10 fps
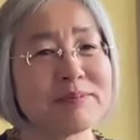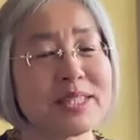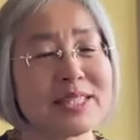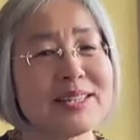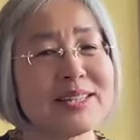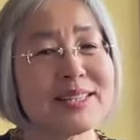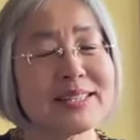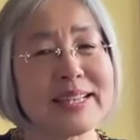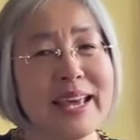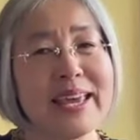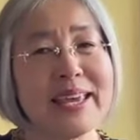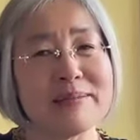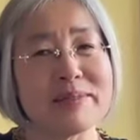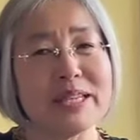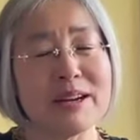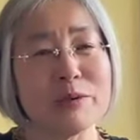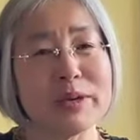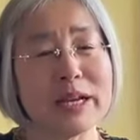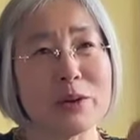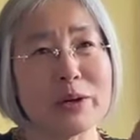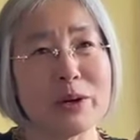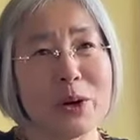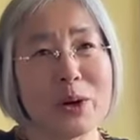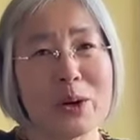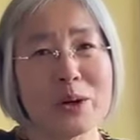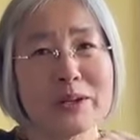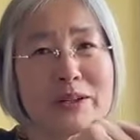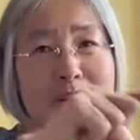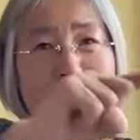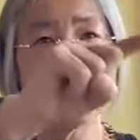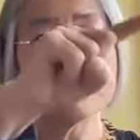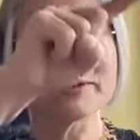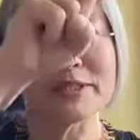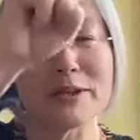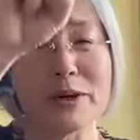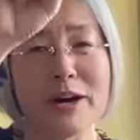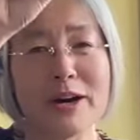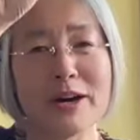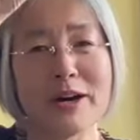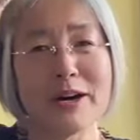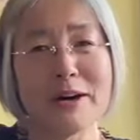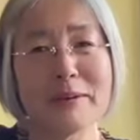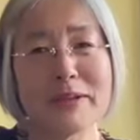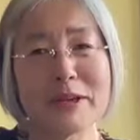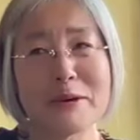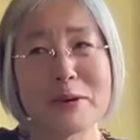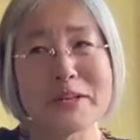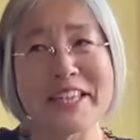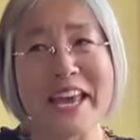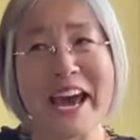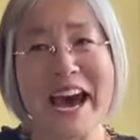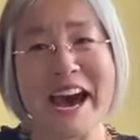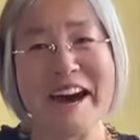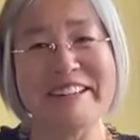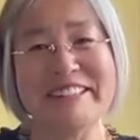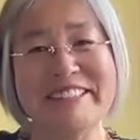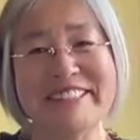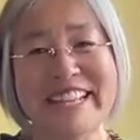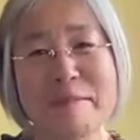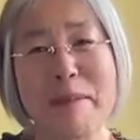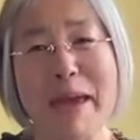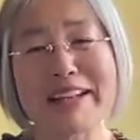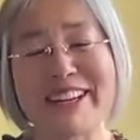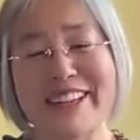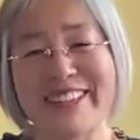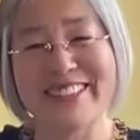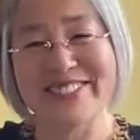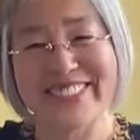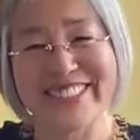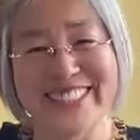So it's the same, we are going all curves, so up and then going down, bell curve,